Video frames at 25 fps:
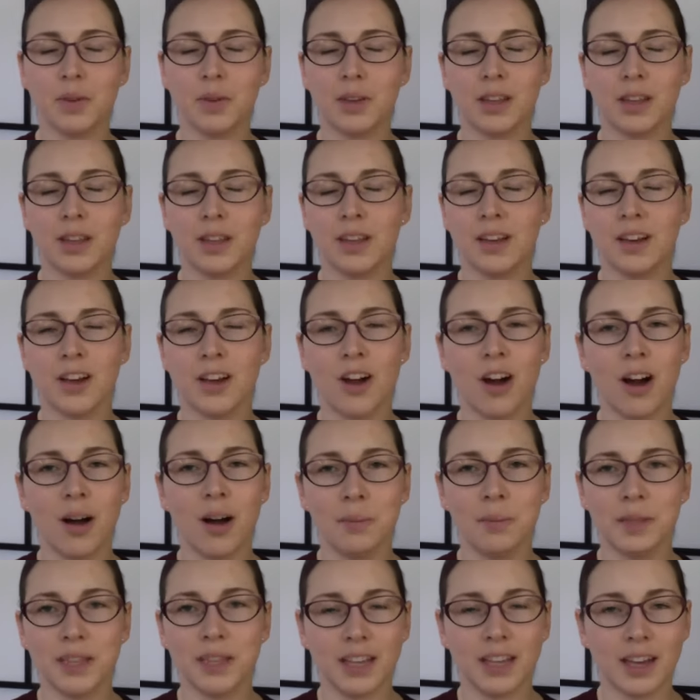a
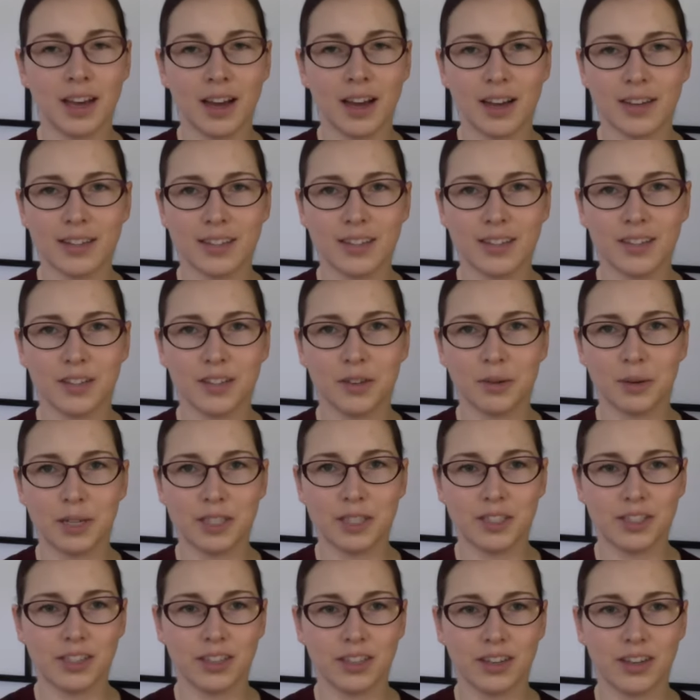commonly asked
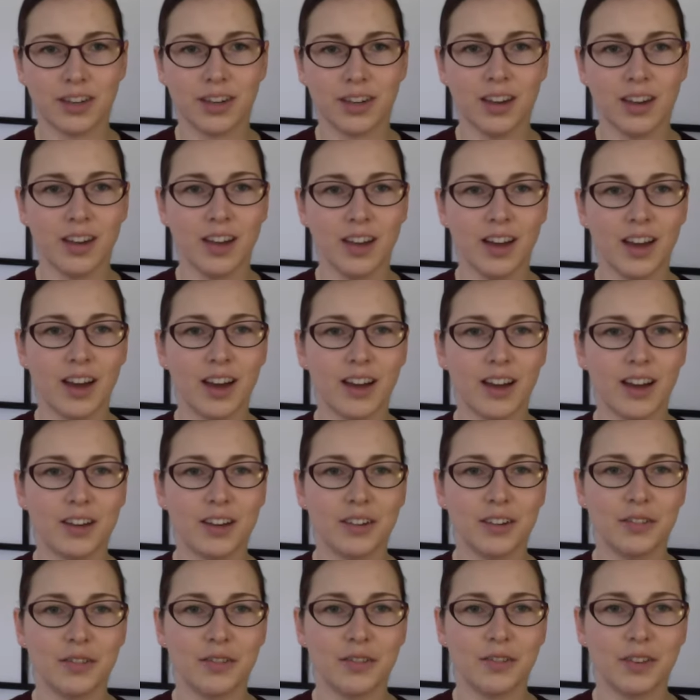question
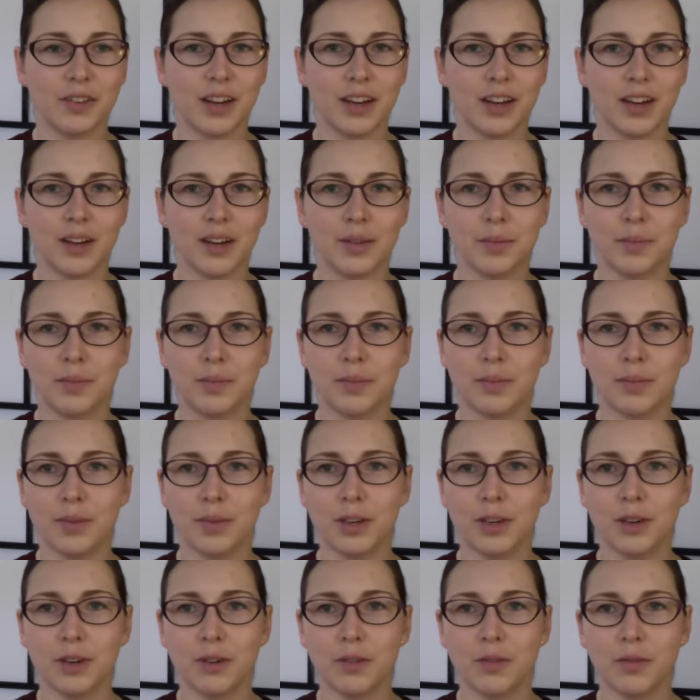of, um,
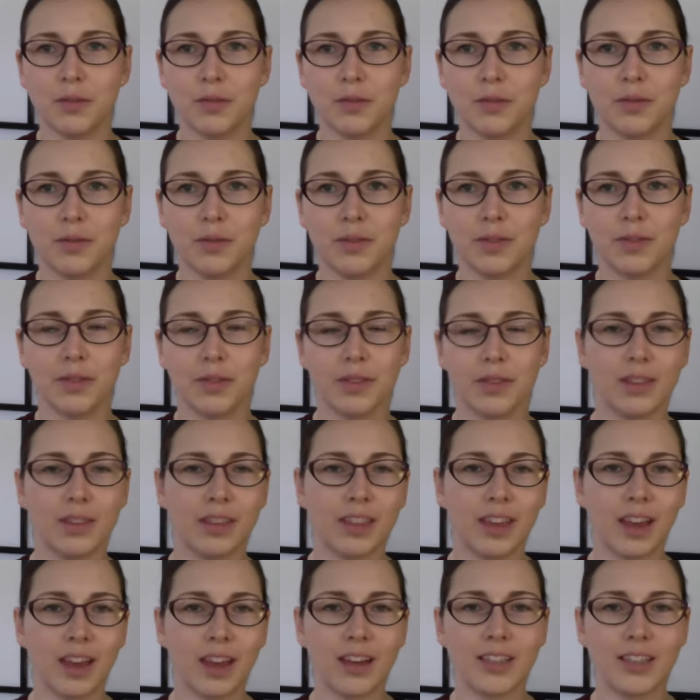you know,
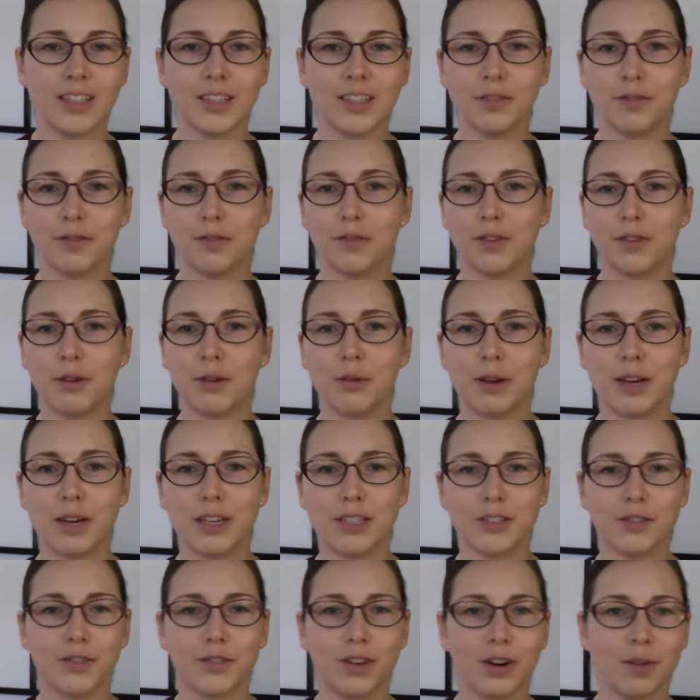the idea of free
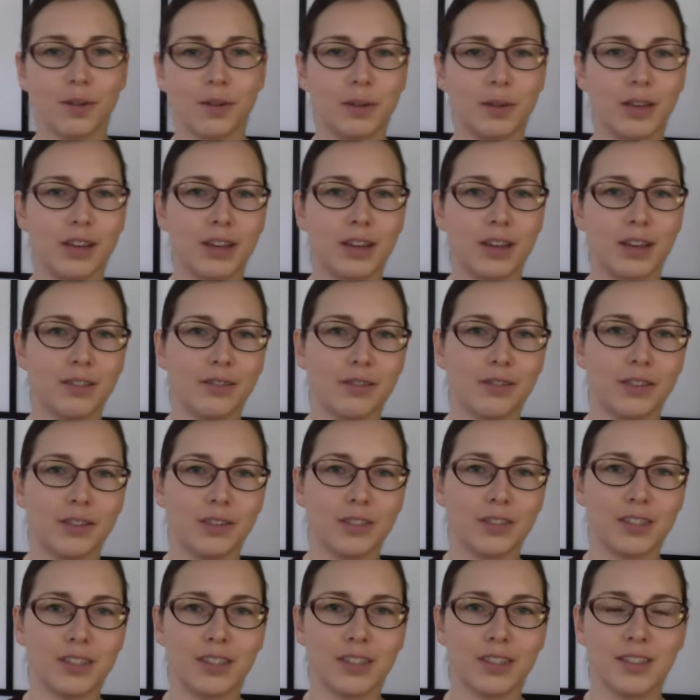range farming
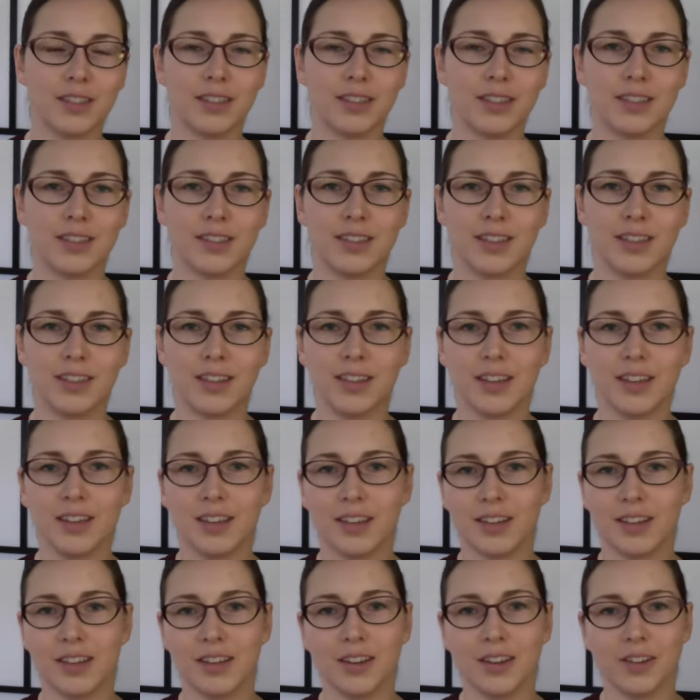versus
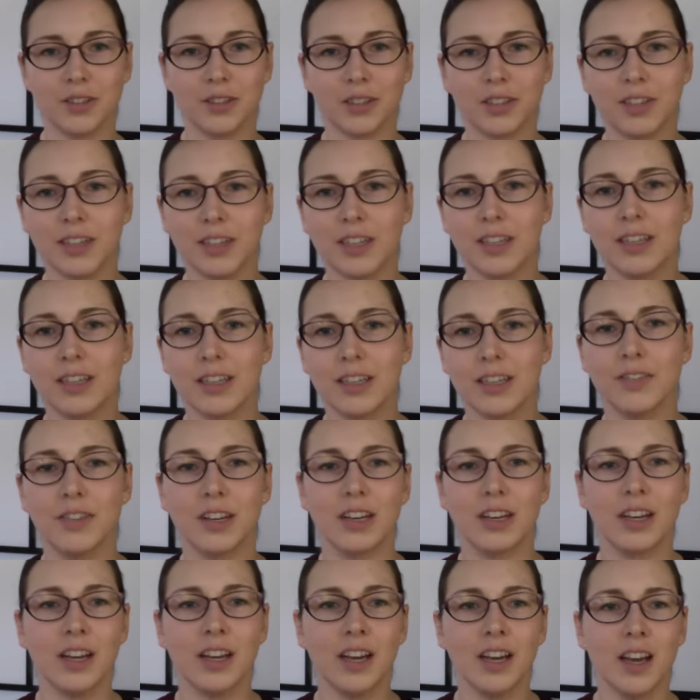the alternative
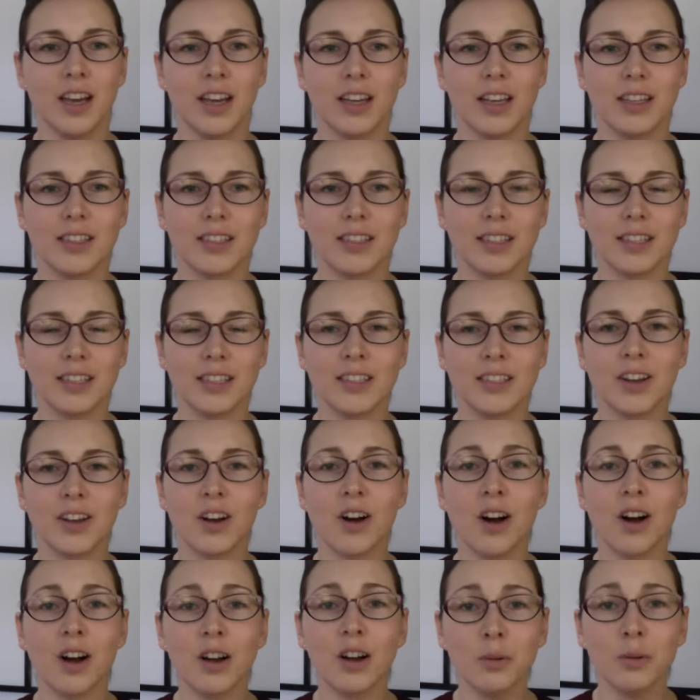and is is
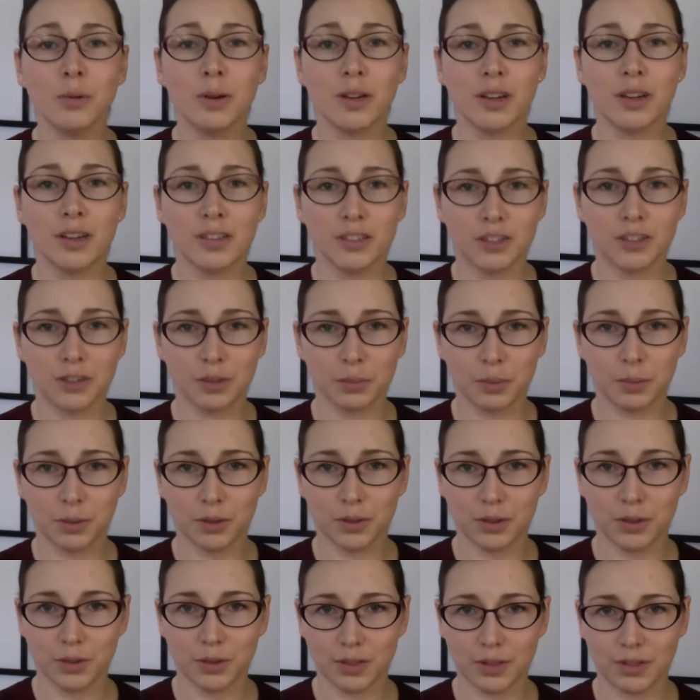aquaculture
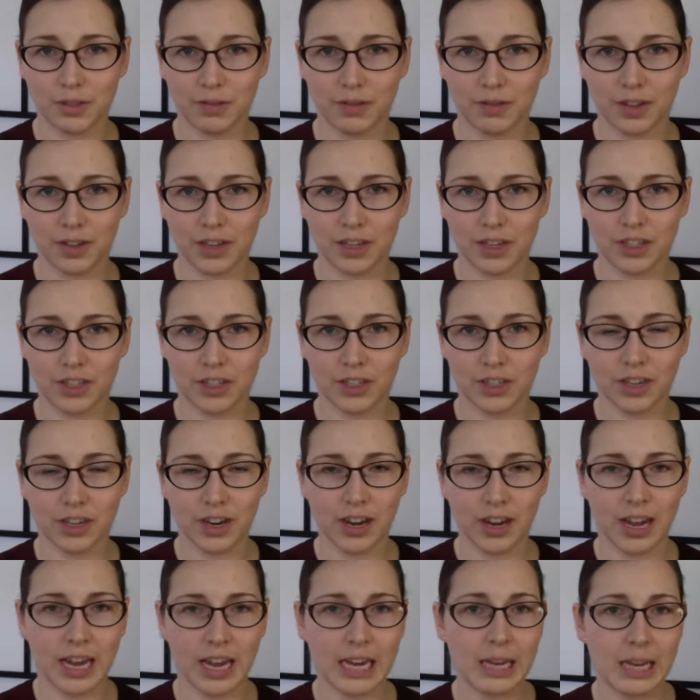produced fish
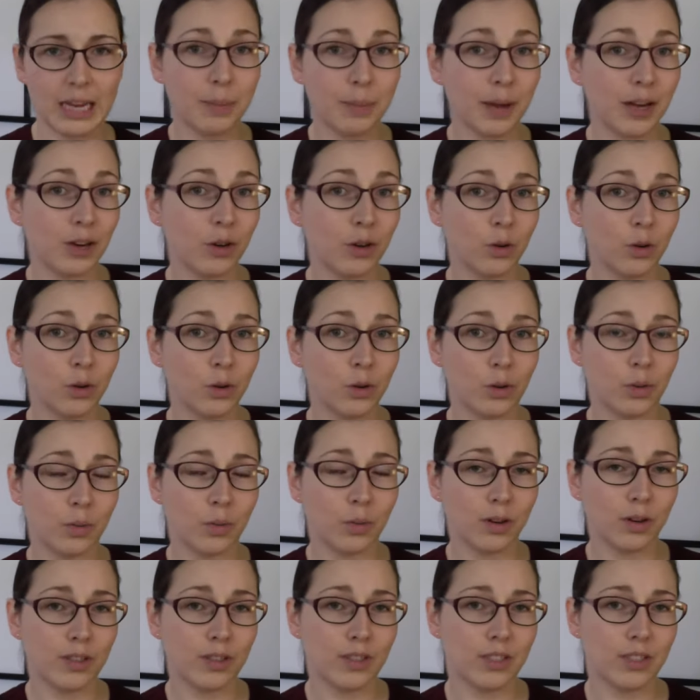any better or
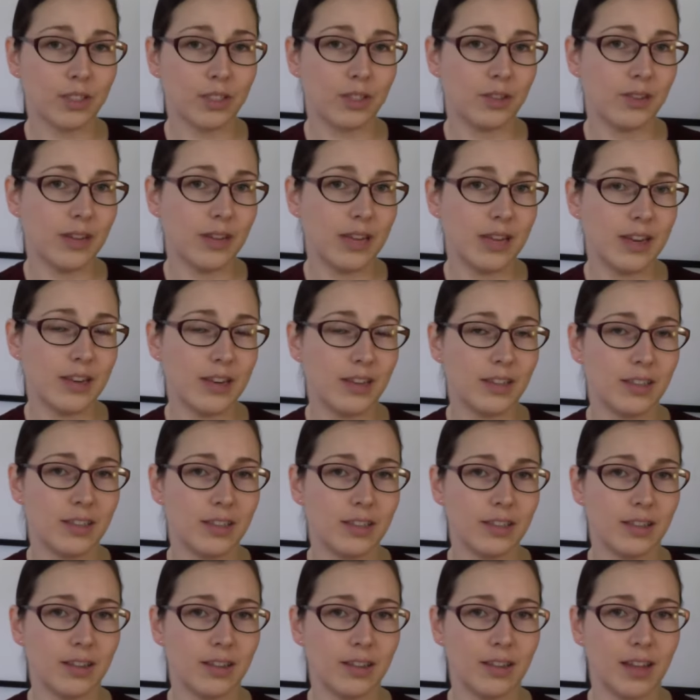worse to eat
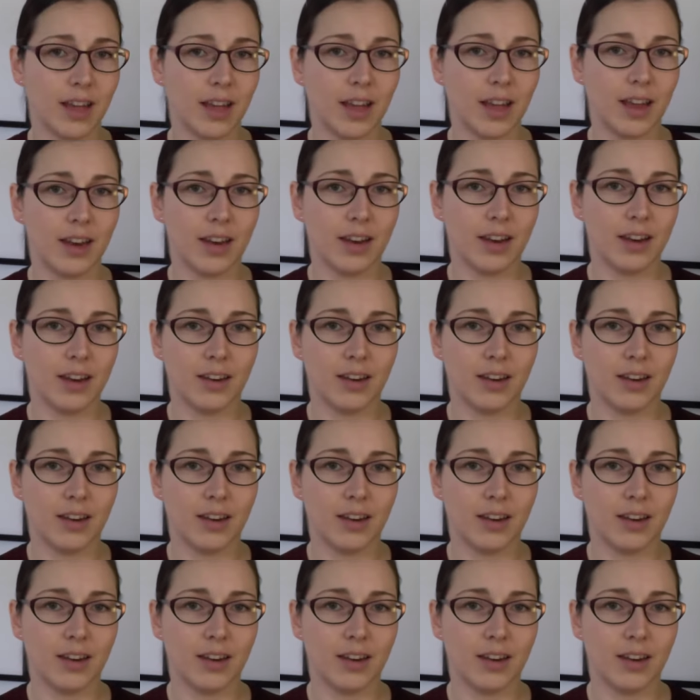than